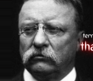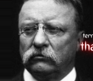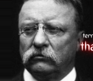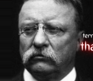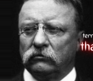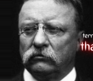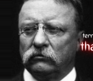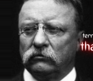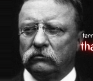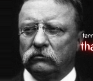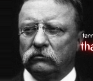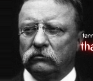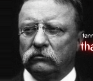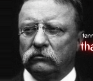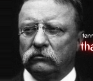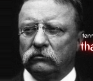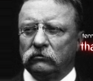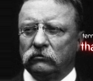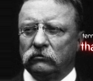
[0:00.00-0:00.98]

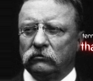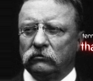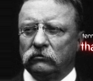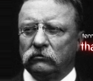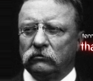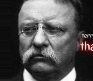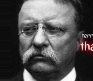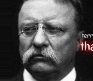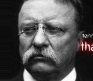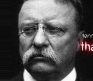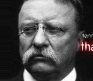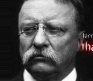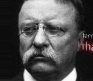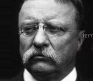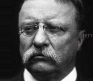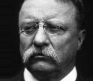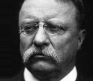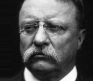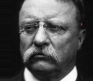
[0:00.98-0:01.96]

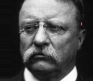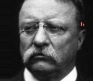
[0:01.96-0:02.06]
(no one is talking)